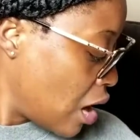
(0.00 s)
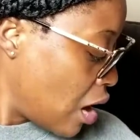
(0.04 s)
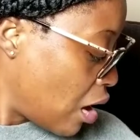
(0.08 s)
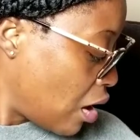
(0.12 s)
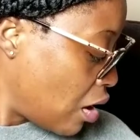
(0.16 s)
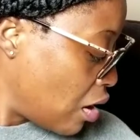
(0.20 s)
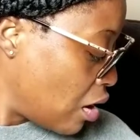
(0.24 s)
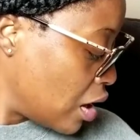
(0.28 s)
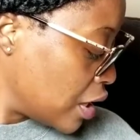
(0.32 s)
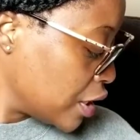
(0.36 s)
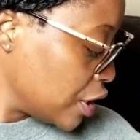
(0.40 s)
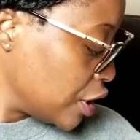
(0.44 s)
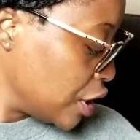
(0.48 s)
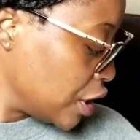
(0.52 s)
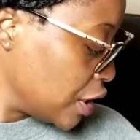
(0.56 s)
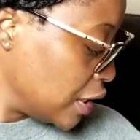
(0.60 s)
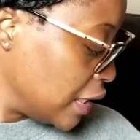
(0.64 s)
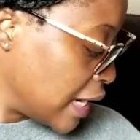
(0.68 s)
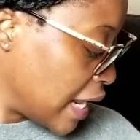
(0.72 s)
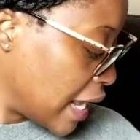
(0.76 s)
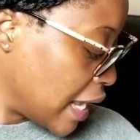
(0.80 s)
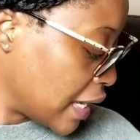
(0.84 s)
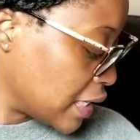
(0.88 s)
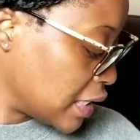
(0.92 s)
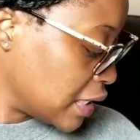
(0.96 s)
on your
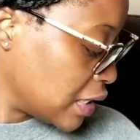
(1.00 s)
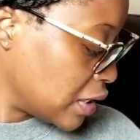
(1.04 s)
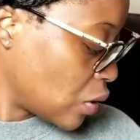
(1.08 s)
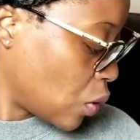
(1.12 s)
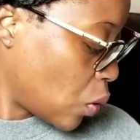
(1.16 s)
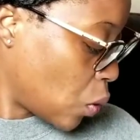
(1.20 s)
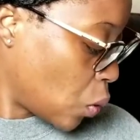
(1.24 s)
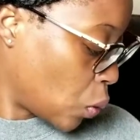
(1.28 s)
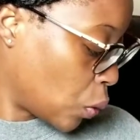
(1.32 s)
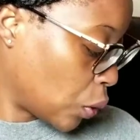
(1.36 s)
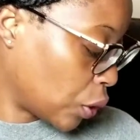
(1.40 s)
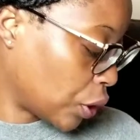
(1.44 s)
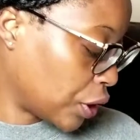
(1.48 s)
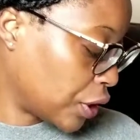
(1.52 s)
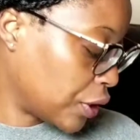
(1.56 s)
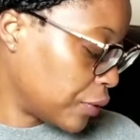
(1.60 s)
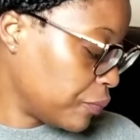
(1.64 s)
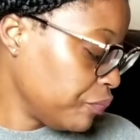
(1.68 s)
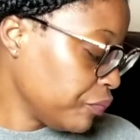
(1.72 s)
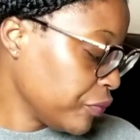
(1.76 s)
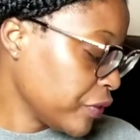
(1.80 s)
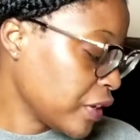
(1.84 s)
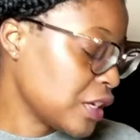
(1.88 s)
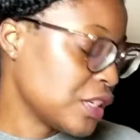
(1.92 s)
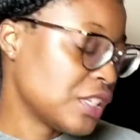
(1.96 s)
next order.
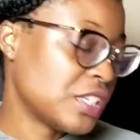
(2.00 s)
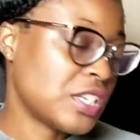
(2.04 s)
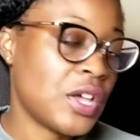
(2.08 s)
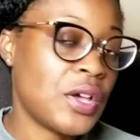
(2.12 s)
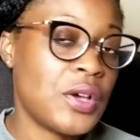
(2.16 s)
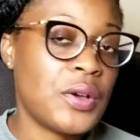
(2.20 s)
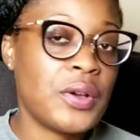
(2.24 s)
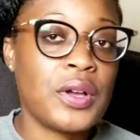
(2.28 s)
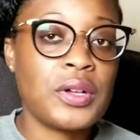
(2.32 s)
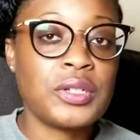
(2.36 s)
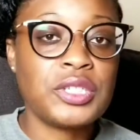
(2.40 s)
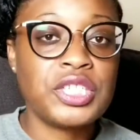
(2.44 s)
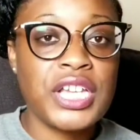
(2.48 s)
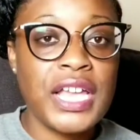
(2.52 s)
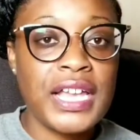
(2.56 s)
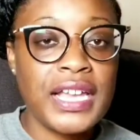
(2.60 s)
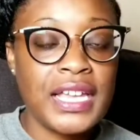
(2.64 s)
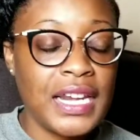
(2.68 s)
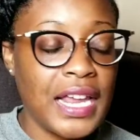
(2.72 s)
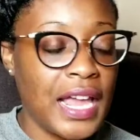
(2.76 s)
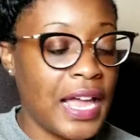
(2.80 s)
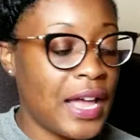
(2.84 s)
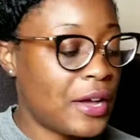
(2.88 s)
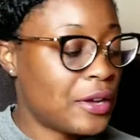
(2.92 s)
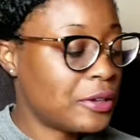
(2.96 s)
So go check it
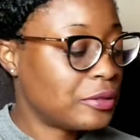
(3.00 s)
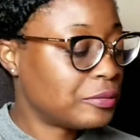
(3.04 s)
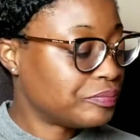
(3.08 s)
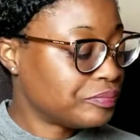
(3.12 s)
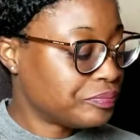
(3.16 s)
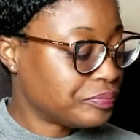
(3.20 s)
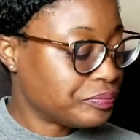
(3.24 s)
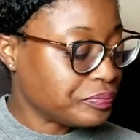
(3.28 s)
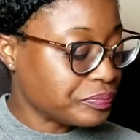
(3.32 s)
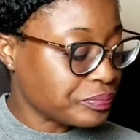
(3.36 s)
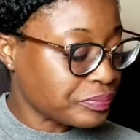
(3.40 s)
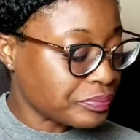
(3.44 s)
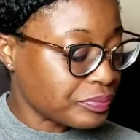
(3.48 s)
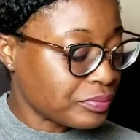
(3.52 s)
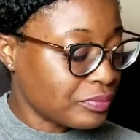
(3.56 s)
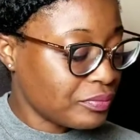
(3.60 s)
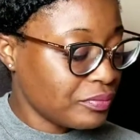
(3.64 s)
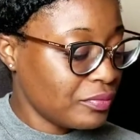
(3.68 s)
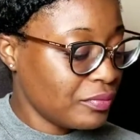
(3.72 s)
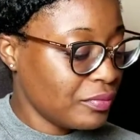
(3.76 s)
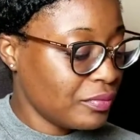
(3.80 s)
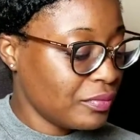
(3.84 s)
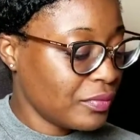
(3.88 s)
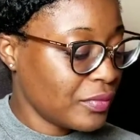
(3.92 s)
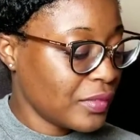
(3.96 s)
out.
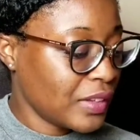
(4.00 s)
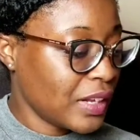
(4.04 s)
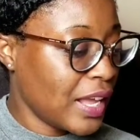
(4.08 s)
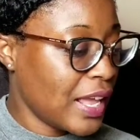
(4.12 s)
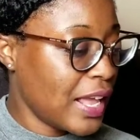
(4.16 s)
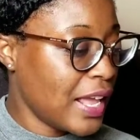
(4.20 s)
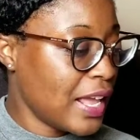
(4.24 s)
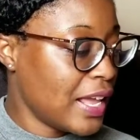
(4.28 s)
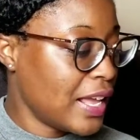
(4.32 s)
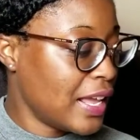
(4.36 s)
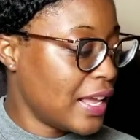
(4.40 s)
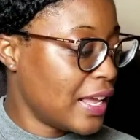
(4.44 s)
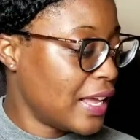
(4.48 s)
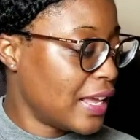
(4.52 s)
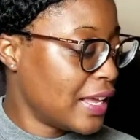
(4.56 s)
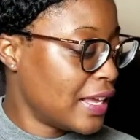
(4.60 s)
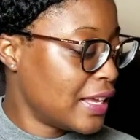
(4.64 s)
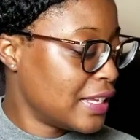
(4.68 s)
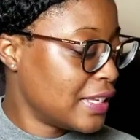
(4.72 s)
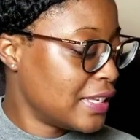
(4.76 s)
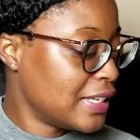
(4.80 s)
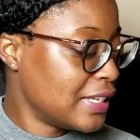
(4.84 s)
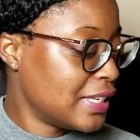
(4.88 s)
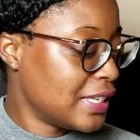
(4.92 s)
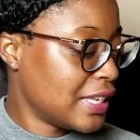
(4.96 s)

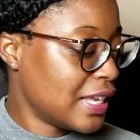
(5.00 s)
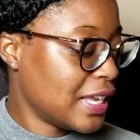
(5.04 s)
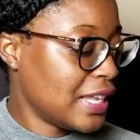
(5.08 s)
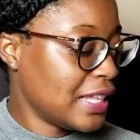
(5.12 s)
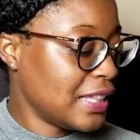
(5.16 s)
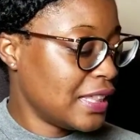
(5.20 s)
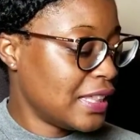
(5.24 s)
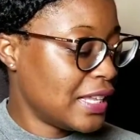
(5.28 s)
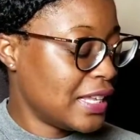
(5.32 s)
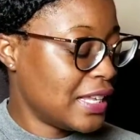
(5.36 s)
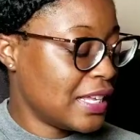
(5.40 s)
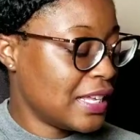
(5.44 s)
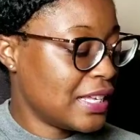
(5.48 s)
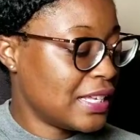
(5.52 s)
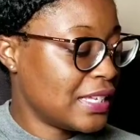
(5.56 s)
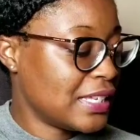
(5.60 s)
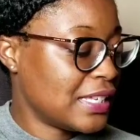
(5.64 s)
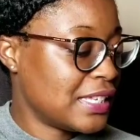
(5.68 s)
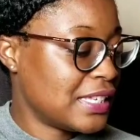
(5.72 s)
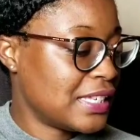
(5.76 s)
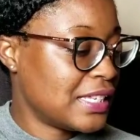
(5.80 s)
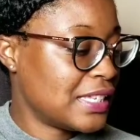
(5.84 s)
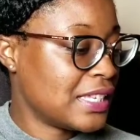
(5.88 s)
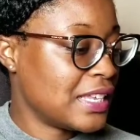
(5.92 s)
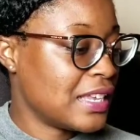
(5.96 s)
And in
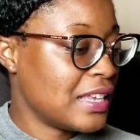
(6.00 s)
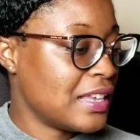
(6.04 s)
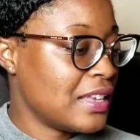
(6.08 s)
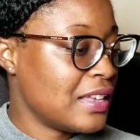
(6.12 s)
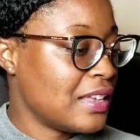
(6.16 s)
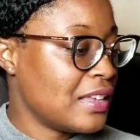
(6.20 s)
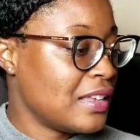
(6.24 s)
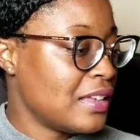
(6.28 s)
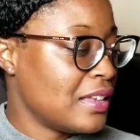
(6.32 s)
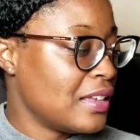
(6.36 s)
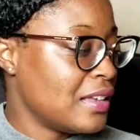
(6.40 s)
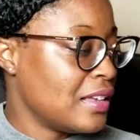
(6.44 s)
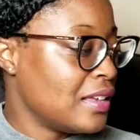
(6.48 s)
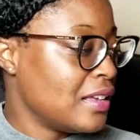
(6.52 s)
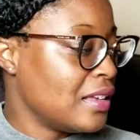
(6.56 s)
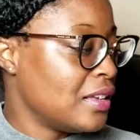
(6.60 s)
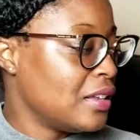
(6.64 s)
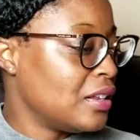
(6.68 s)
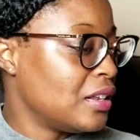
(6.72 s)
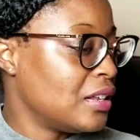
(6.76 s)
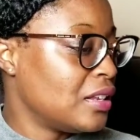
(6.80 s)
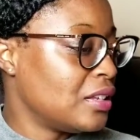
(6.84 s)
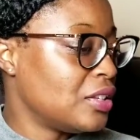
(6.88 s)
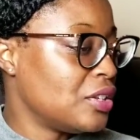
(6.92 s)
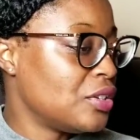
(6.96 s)
this
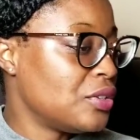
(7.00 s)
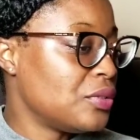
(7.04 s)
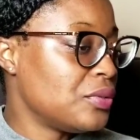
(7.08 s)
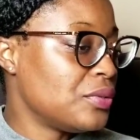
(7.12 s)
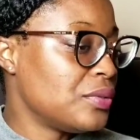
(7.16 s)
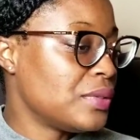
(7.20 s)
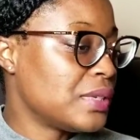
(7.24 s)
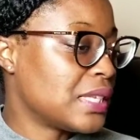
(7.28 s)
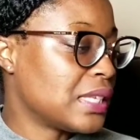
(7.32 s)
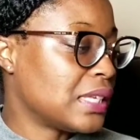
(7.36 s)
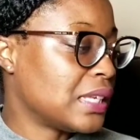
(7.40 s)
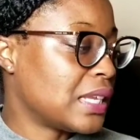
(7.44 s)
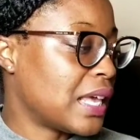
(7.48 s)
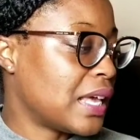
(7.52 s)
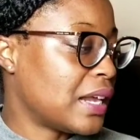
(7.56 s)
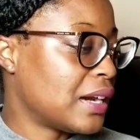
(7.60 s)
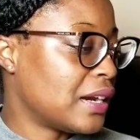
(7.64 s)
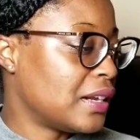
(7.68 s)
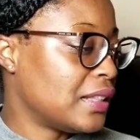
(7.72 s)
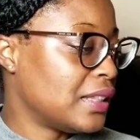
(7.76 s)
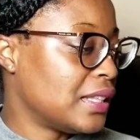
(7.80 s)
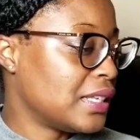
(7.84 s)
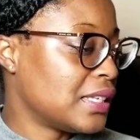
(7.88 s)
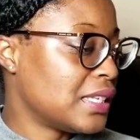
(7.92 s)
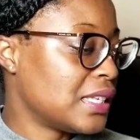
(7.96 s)

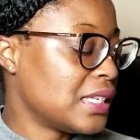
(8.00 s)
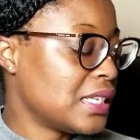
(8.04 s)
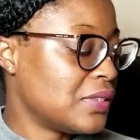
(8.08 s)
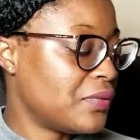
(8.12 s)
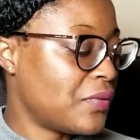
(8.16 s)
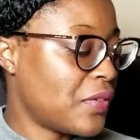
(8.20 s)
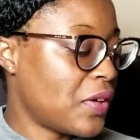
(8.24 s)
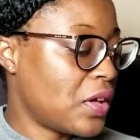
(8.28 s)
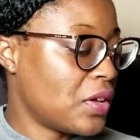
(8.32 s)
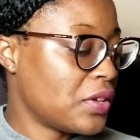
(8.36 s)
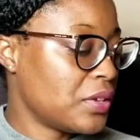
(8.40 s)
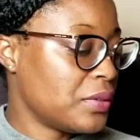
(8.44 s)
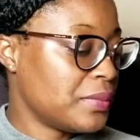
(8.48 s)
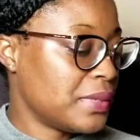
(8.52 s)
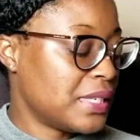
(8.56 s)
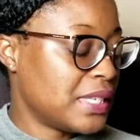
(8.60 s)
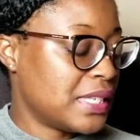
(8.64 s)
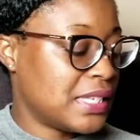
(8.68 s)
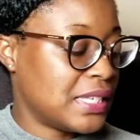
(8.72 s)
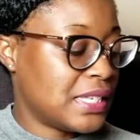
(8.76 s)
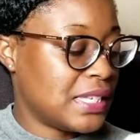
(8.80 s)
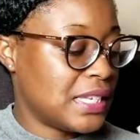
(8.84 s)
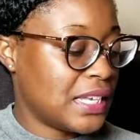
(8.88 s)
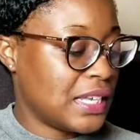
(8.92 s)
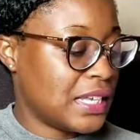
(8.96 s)
newsletter, this is volume
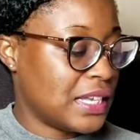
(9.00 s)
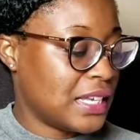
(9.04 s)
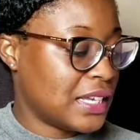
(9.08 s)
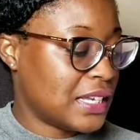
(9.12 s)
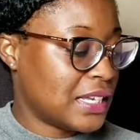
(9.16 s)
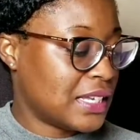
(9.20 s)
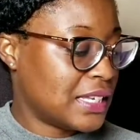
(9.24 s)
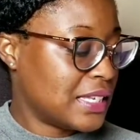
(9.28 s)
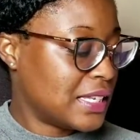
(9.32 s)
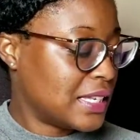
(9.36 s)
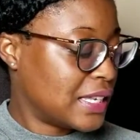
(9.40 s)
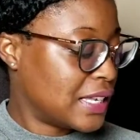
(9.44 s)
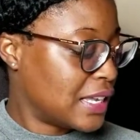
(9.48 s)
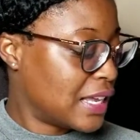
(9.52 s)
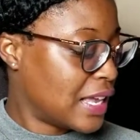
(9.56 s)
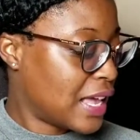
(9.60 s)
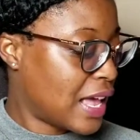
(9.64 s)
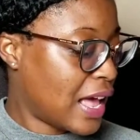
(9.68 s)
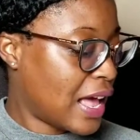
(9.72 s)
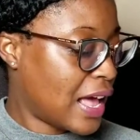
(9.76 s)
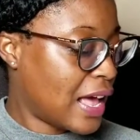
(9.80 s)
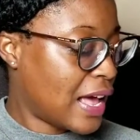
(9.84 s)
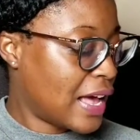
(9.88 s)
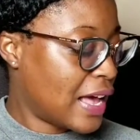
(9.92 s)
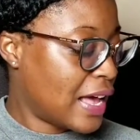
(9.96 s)
6.
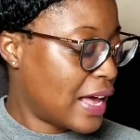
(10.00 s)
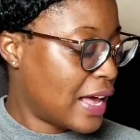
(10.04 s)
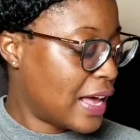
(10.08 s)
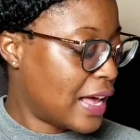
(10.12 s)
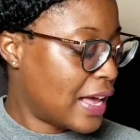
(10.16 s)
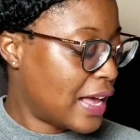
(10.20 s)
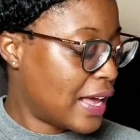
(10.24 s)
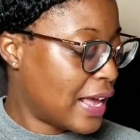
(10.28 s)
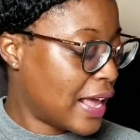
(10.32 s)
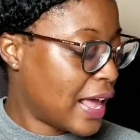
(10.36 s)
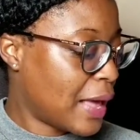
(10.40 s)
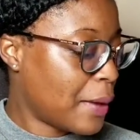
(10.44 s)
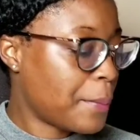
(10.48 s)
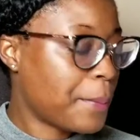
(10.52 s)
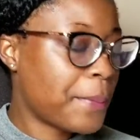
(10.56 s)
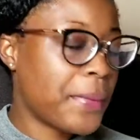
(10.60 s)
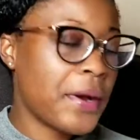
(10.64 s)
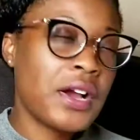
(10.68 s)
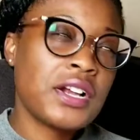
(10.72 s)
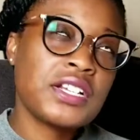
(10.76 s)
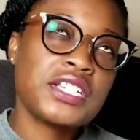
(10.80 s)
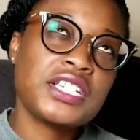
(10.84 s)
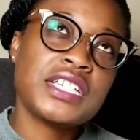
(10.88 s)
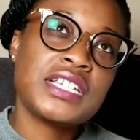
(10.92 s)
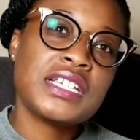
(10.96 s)
I
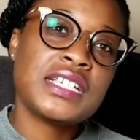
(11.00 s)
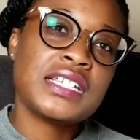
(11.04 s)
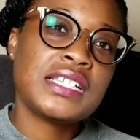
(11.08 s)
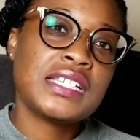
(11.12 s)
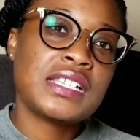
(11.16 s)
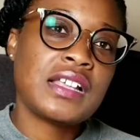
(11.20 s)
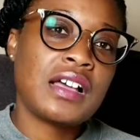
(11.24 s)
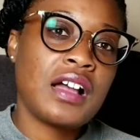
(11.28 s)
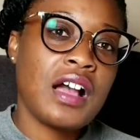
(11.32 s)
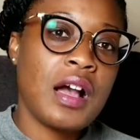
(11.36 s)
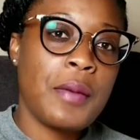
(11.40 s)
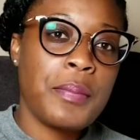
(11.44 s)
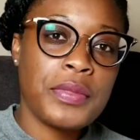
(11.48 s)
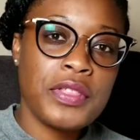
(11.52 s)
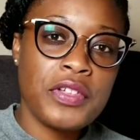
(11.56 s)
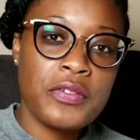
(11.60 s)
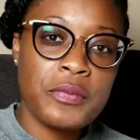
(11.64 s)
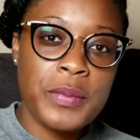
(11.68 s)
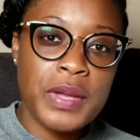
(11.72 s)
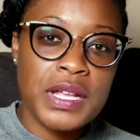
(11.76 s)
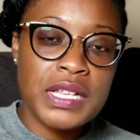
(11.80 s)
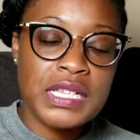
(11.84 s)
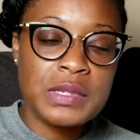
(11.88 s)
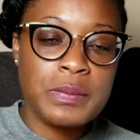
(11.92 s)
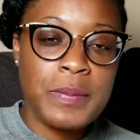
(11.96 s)
purchased a couple of
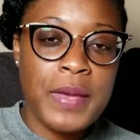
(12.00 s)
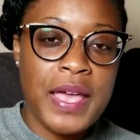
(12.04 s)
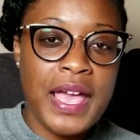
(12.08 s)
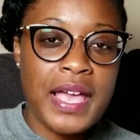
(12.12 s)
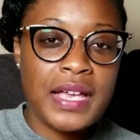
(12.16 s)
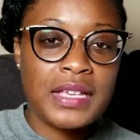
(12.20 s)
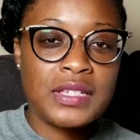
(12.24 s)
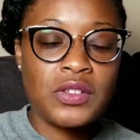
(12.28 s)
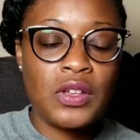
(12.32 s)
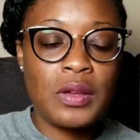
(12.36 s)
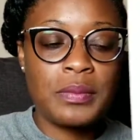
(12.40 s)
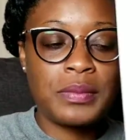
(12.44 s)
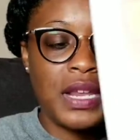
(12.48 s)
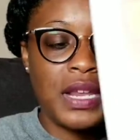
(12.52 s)
months back, so I'm